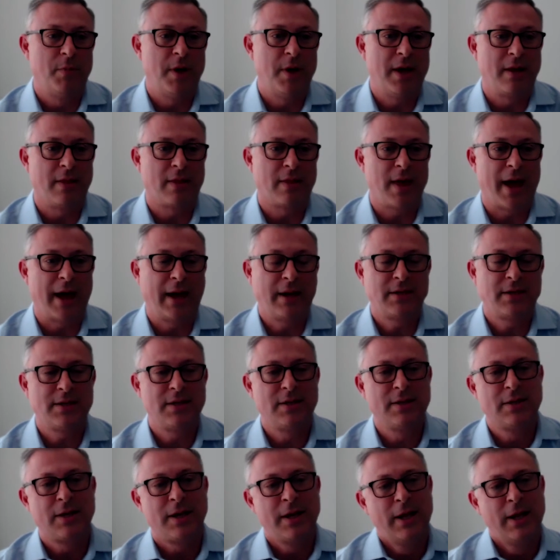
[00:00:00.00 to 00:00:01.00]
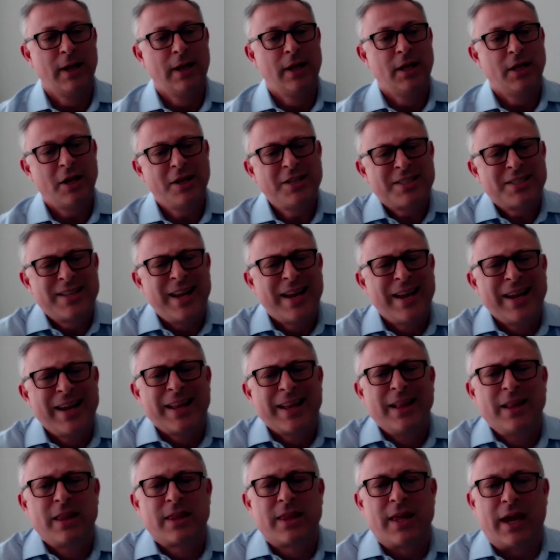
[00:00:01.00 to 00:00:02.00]
being thanked, and that's the
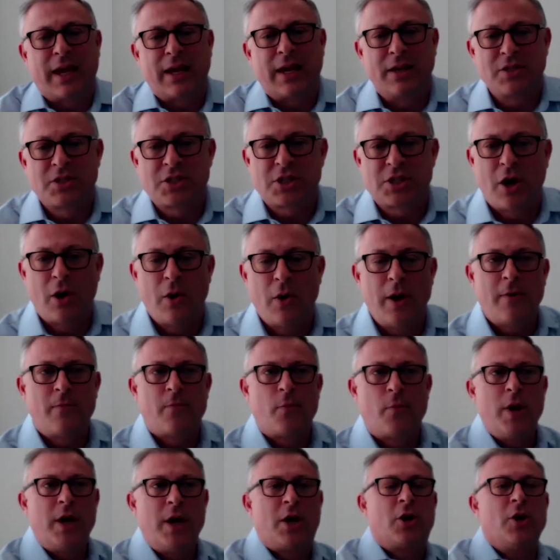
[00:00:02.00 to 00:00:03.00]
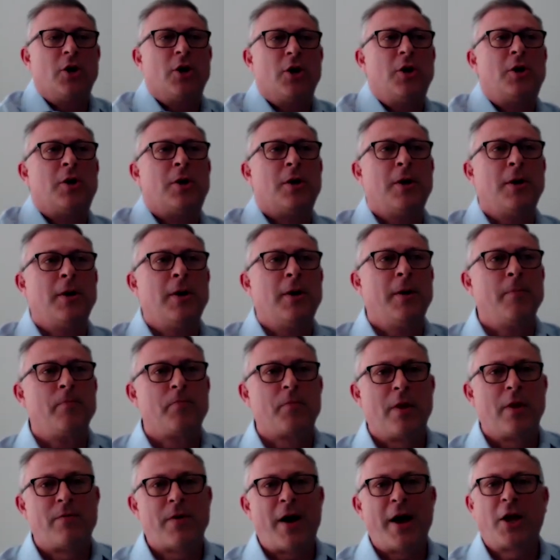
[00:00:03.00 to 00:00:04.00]
little thing. So if we mm. could,
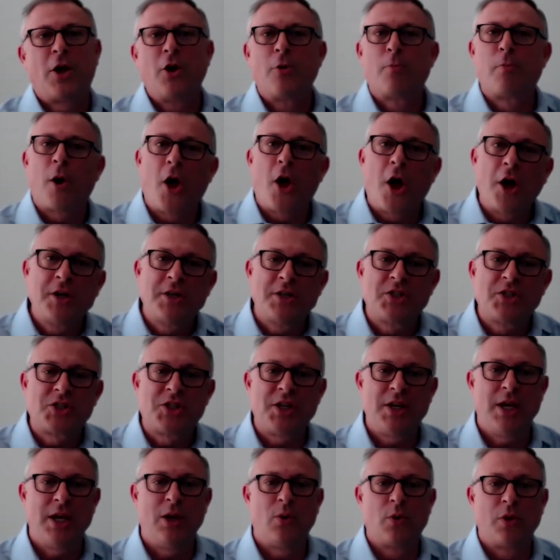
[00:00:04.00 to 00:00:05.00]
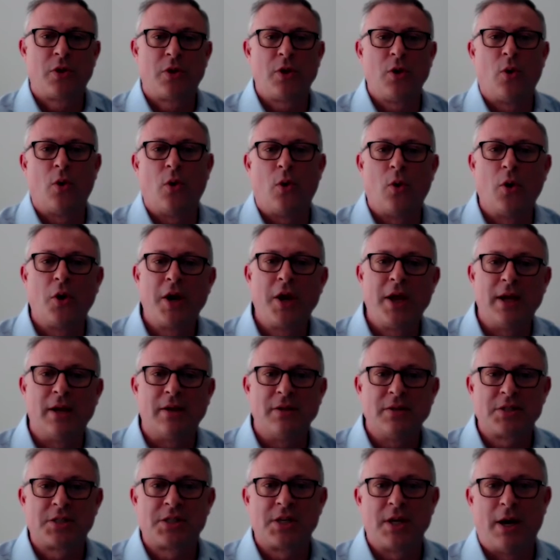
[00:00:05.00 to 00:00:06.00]
if I could plant a seed with your
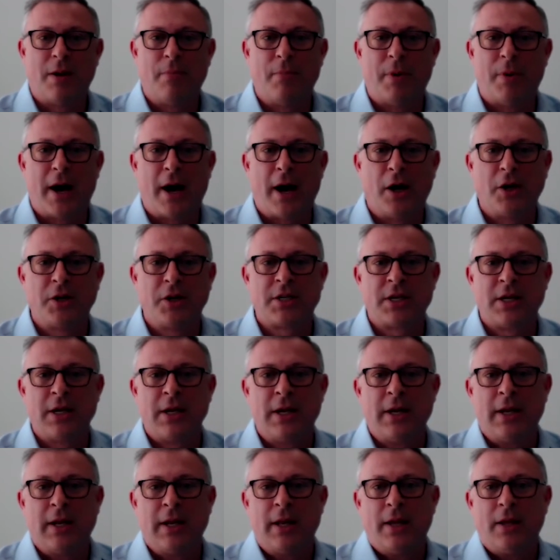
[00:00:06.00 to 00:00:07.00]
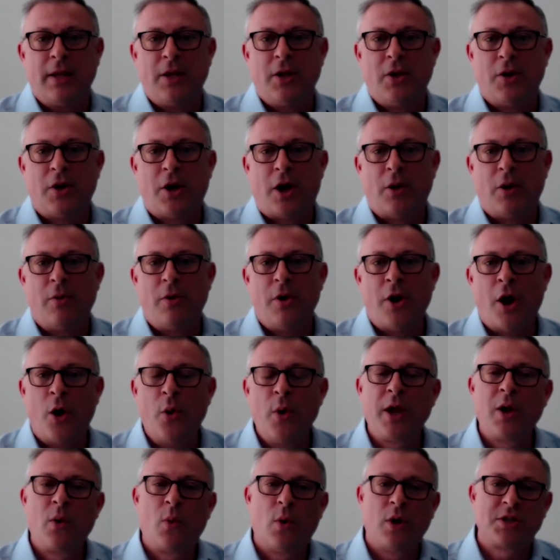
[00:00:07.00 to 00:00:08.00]
audience about, you know,
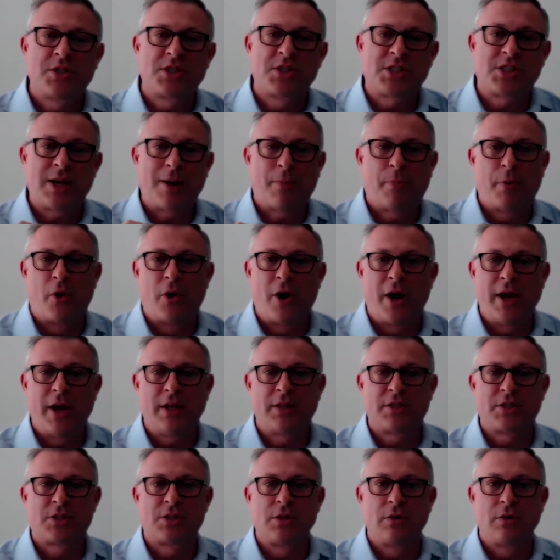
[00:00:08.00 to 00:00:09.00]
knowing what separates